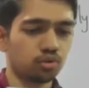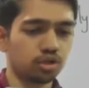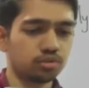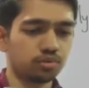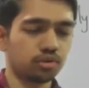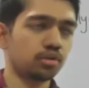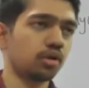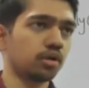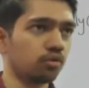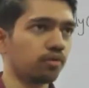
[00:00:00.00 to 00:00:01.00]
Storage,
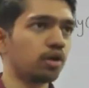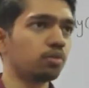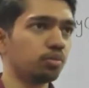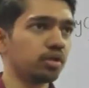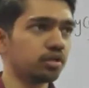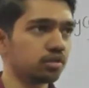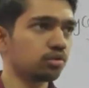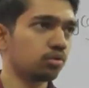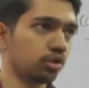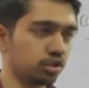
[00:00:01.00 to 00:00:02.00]
like ovalbumin
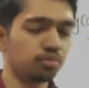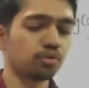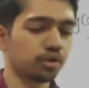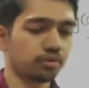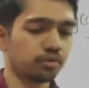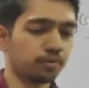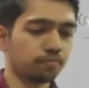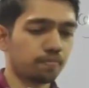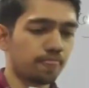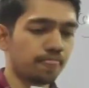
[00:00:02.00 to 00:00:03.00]
is a storage protein,
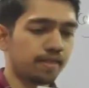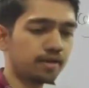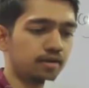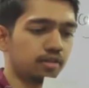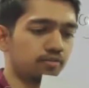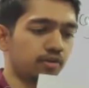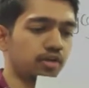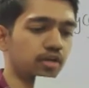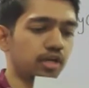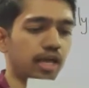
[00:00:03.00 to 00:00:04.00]
right? Then
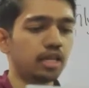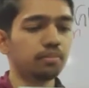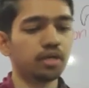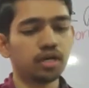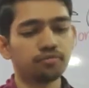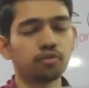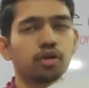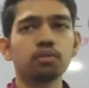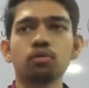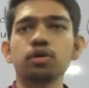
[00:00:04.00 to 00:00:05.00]
finally, eliminate
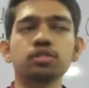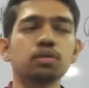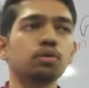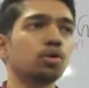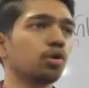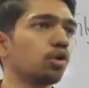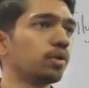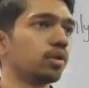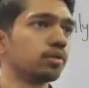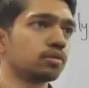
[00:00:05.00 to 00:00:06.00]
foreign bodies
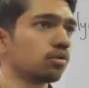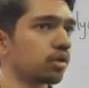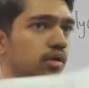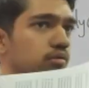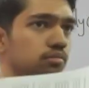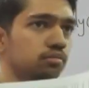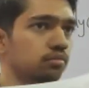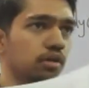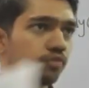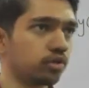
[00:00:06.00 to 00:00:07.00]
immunoglobulins. Okay, no?
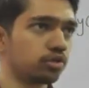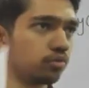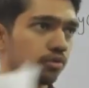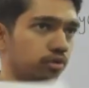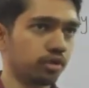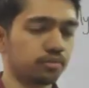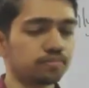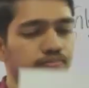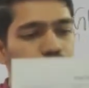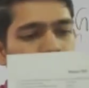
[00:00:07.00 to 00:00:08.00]
Defensive protein.